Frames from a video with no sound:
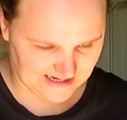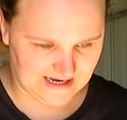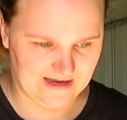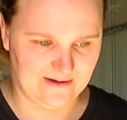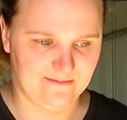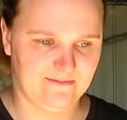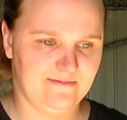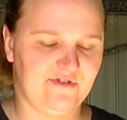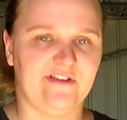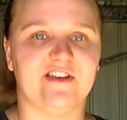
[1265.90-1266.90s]

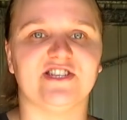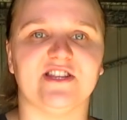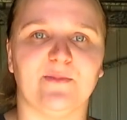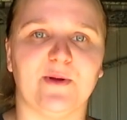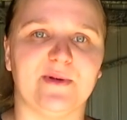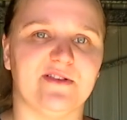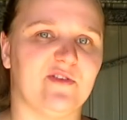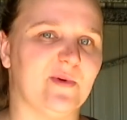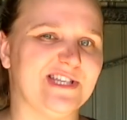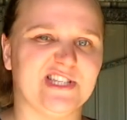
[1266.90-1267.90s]
dressage at the moment,
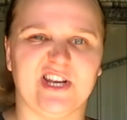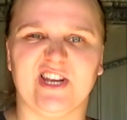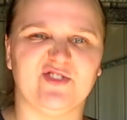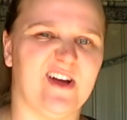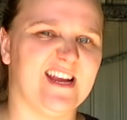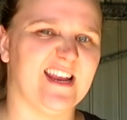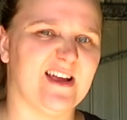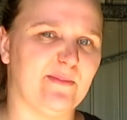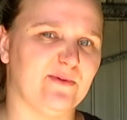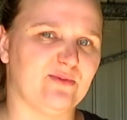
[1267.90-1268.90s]
so we're just gonna try to get a
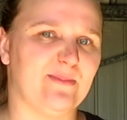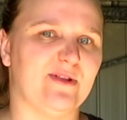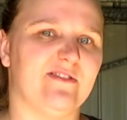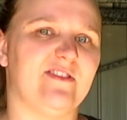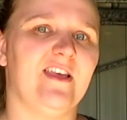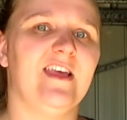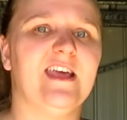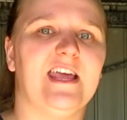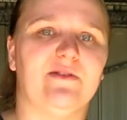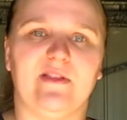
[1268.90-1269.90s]
couple of ribbons
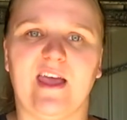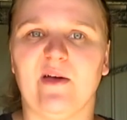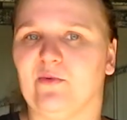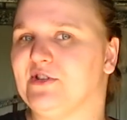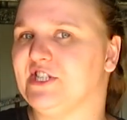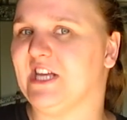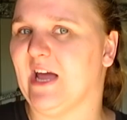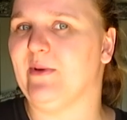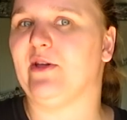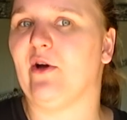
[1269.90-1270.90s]
here and there, and we'll just see
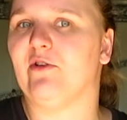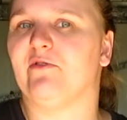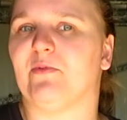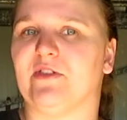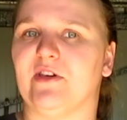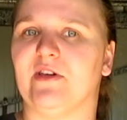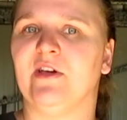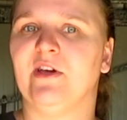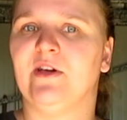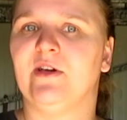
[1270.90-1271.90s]
how he goes with
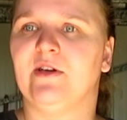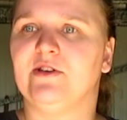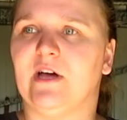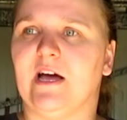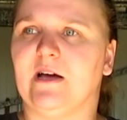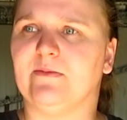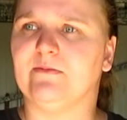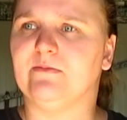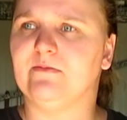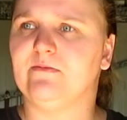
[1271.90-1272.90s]
the
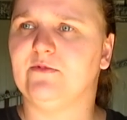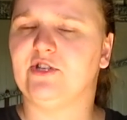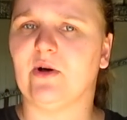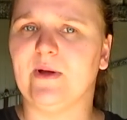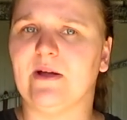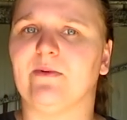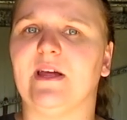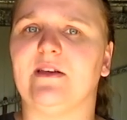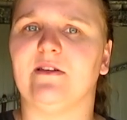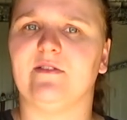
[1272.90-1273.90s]
showing
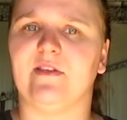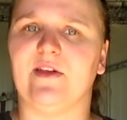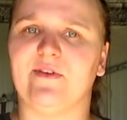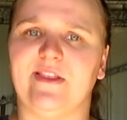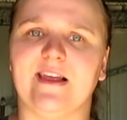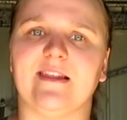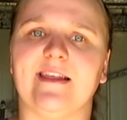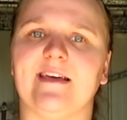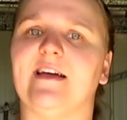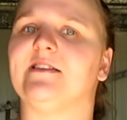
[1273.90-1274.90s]
arenas and everything
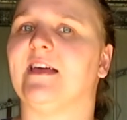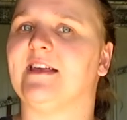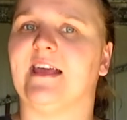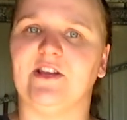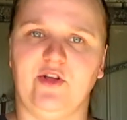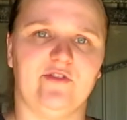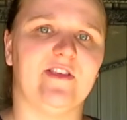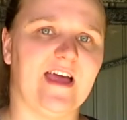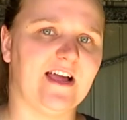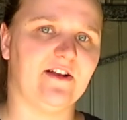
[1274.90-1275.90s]
like that, like get used
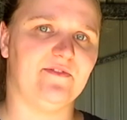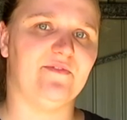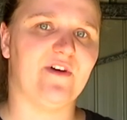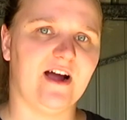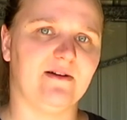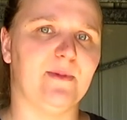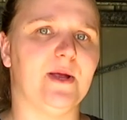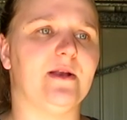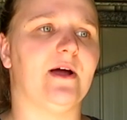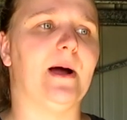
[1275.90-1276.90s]
to that kind of
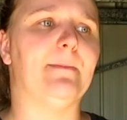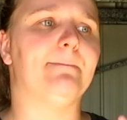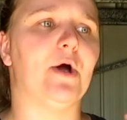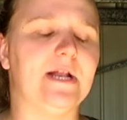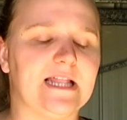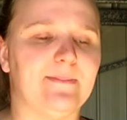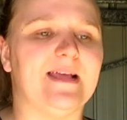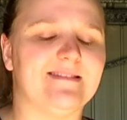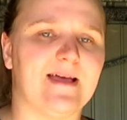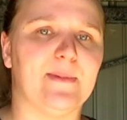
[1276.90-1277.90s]
environment. Pony Club
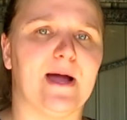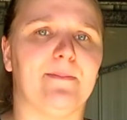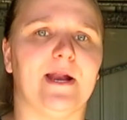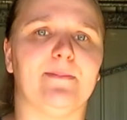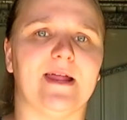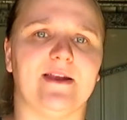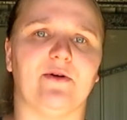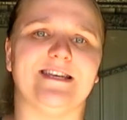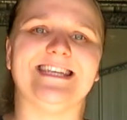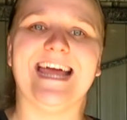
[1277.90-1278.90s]
is coming up and I plan
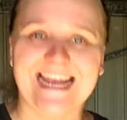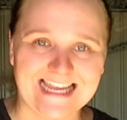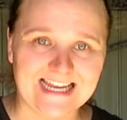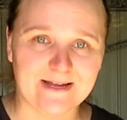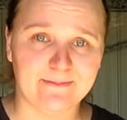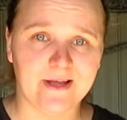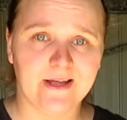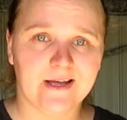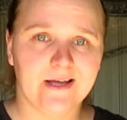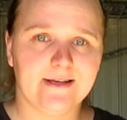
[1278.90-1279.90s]
on taking him.
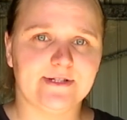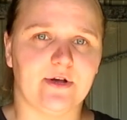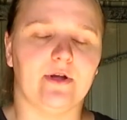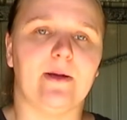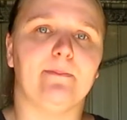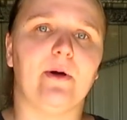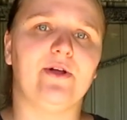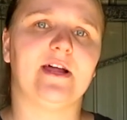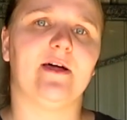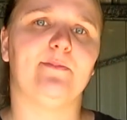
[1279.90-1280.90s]
So, and
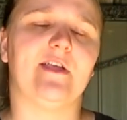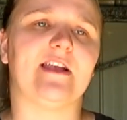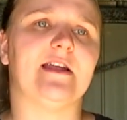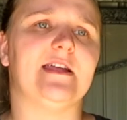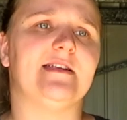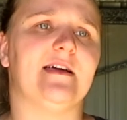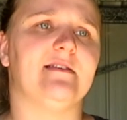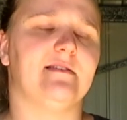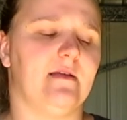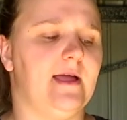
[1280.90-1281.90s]
Pony Club technically
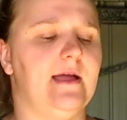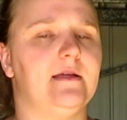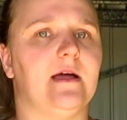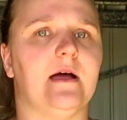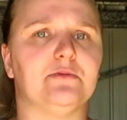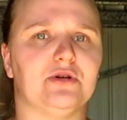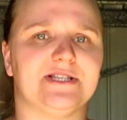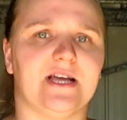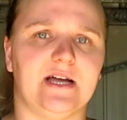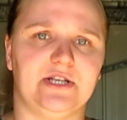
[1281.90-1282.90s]
does like
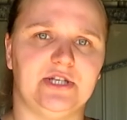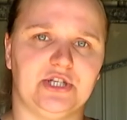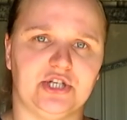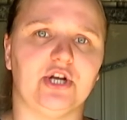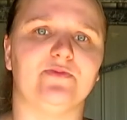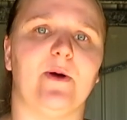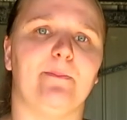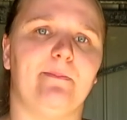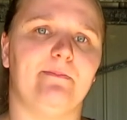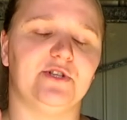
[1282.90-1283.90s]
dressage,
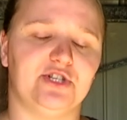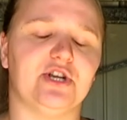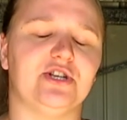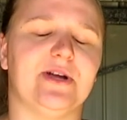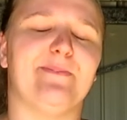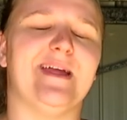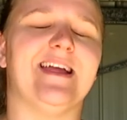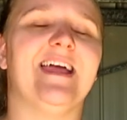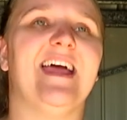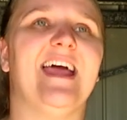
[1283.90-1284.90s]
show
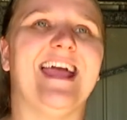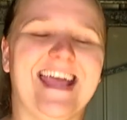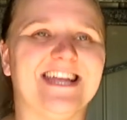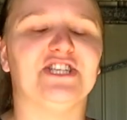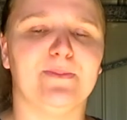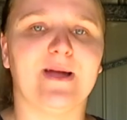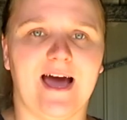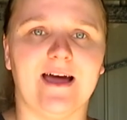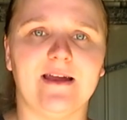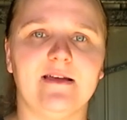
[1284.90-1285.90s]
jumping and
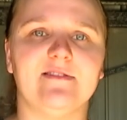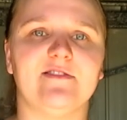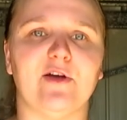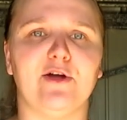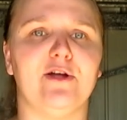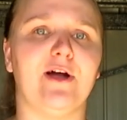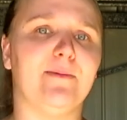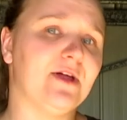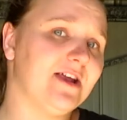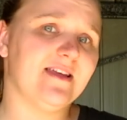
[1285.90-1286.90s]
gymkhana. So
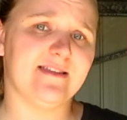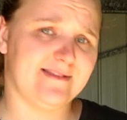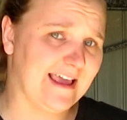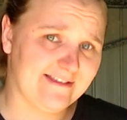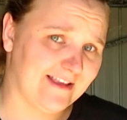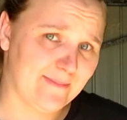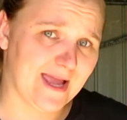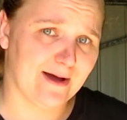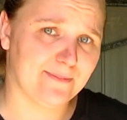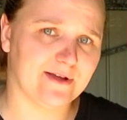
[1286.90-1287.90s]
I'm gonna test him
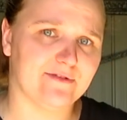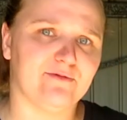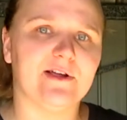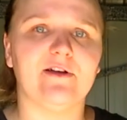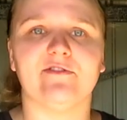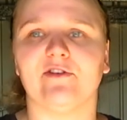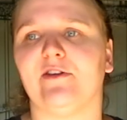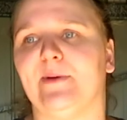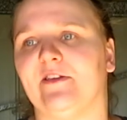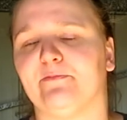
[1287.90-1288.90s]
out because Ringo's not
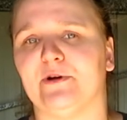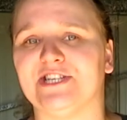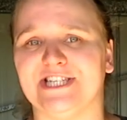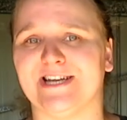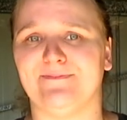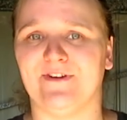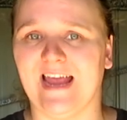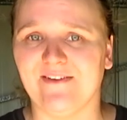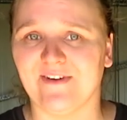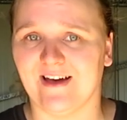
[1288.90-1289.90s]
gonna be a spring chicken
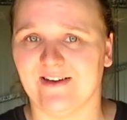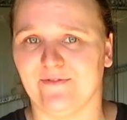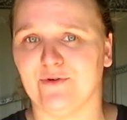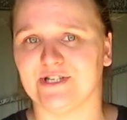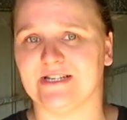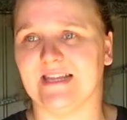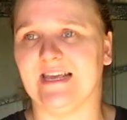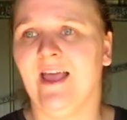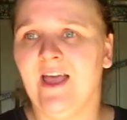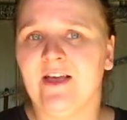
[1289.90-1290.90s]
forever,
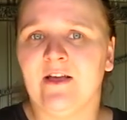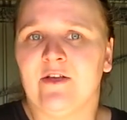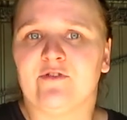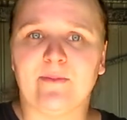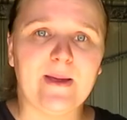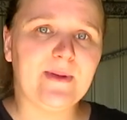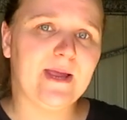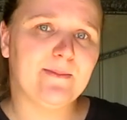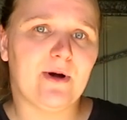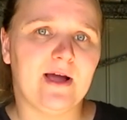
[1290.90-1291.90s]
unfortunately. So maybe
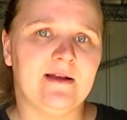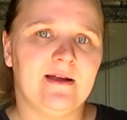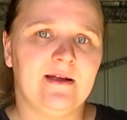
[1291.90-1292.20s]
he might,